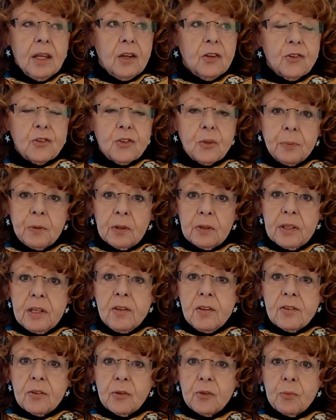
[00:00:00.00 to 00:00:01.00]
is to
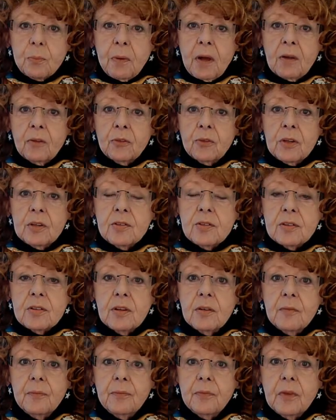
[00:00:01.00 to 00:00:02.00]
police those
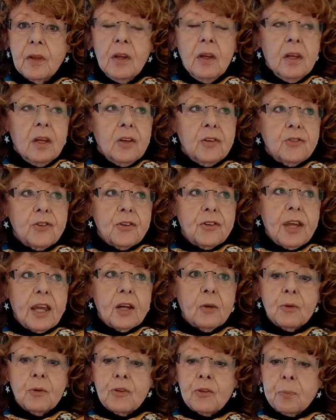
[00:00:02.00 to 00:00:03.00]
boundaries, is to
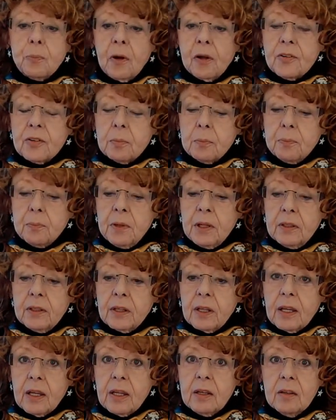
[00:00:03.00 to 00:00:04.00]
take
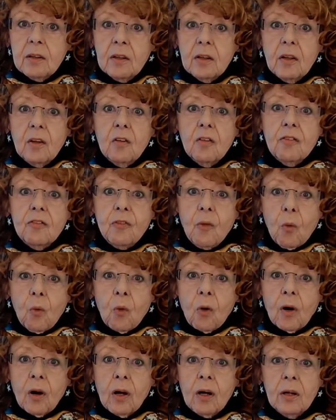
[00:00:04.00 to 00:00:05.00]
responsibility
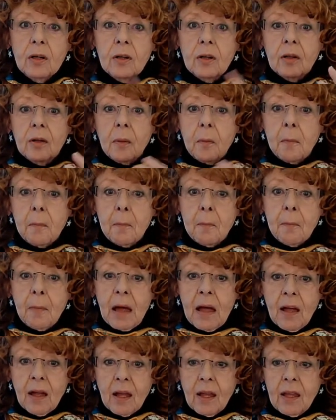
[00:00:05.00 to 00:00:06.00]
for
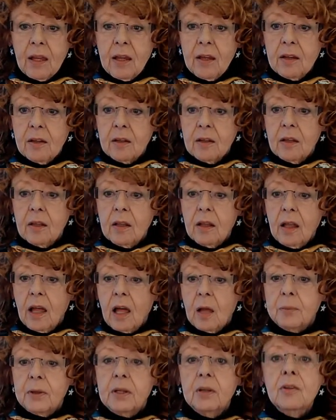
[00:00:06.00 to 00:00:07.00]
my
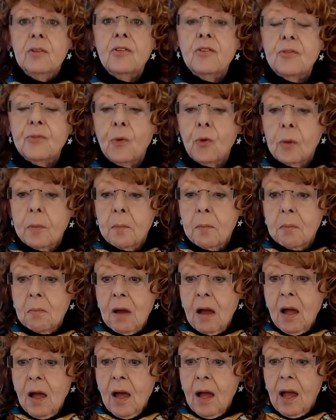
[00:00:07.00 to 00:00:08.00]
happiness, for
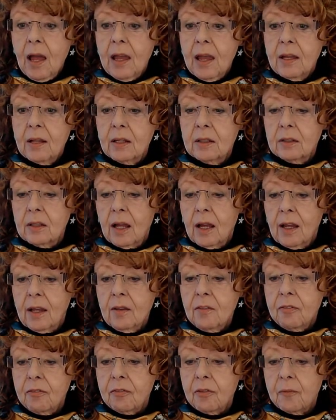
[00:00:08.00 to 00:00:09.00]
my
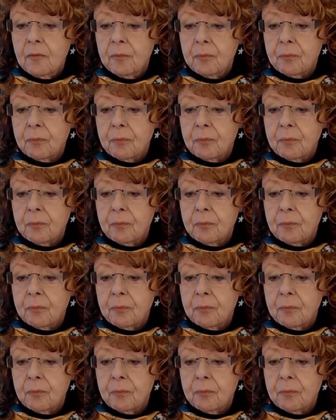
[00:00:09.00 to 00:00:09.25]
life.